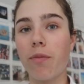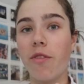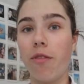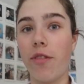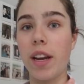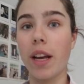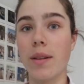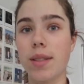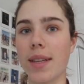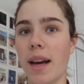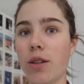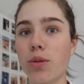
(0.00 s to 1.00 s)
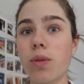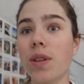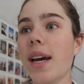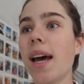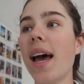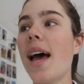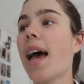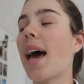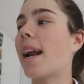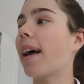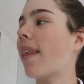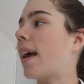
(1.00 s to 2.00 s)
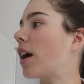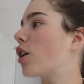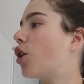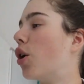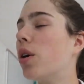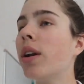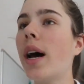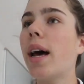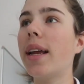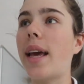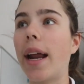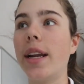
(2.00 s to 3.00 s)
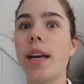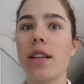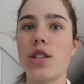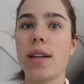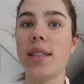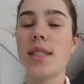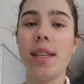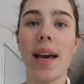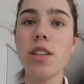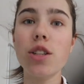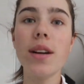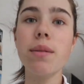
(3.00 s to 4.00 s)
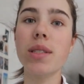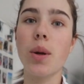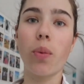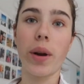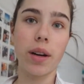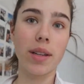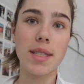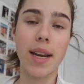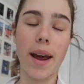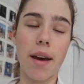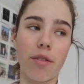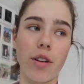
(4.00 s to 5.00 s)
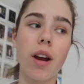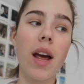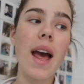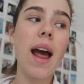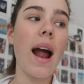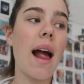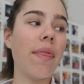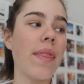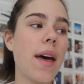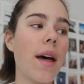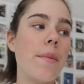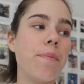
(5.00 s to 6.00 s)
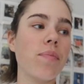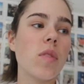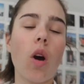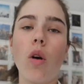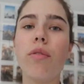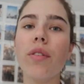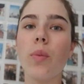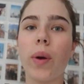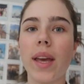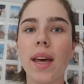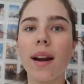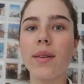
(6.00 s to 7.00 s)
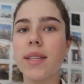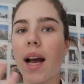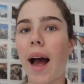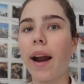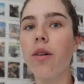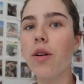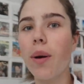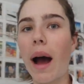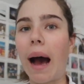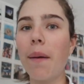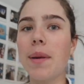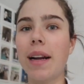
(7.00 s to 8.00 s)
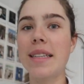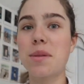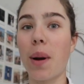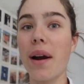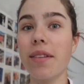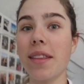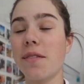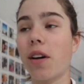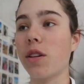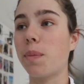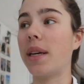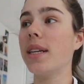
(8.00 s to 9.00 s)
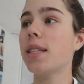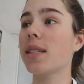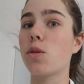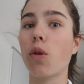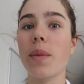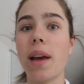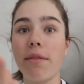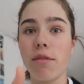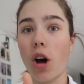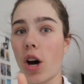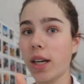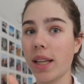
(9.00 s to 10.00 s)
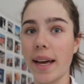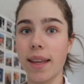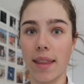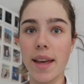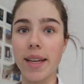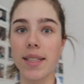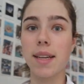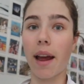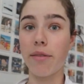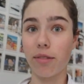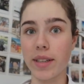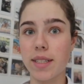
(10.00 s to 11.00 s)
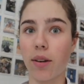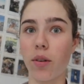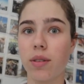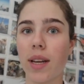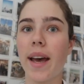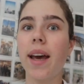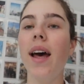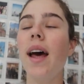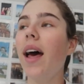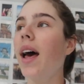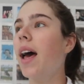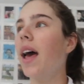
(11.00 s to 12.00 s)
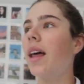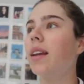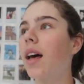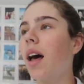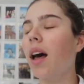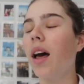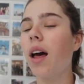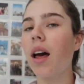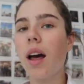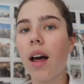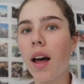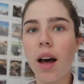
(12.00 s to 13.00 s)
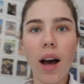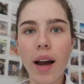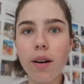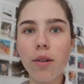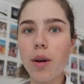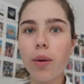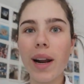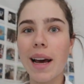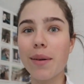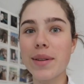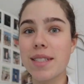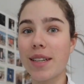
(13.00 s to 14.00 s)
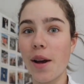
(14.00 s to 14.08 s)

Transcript: video scheduled and I like could not edit yesterday. Yesterday was the weirdest day ever. And then over the weekend I was like, I don't know what happened. I swear everything fell to pieces. Normally I vlog like this every single day. And I don't know what I was